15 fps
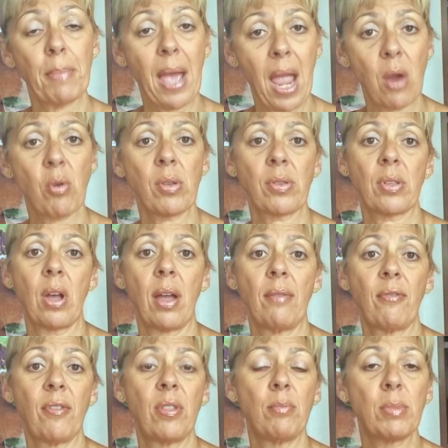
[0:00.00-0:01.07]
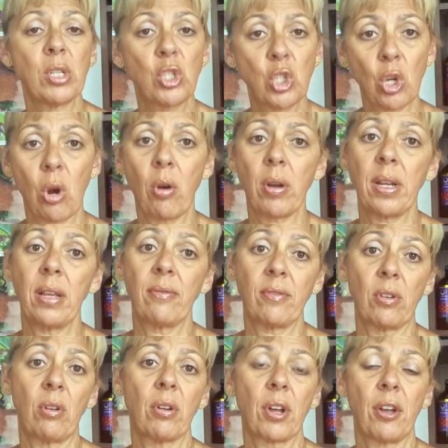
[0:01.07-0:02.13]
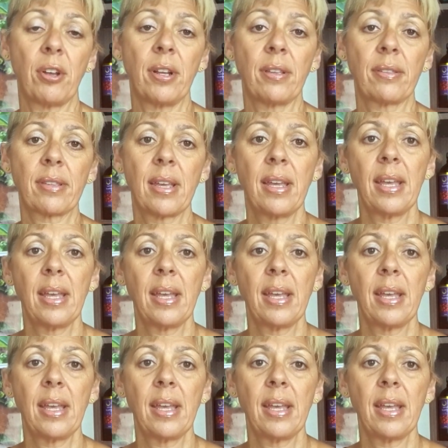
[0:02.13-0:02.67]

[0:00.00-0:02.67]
parasite for the majority of dog owners.